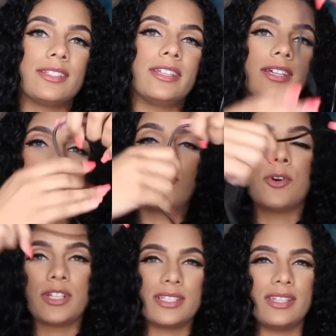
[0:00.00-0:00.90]
the
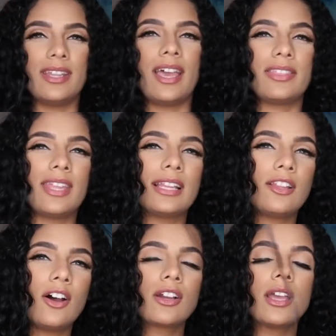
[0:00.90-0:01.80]
cord is not that
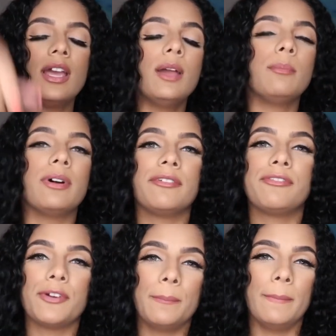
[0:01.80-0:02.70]
long.
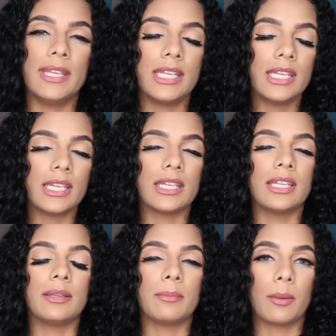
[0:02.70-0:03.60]
But for me
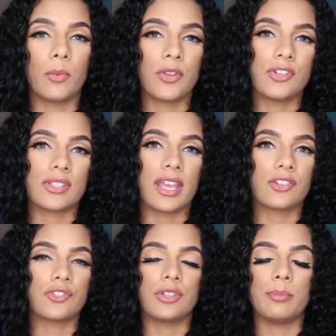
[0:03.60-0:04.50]
and my brother, it's actually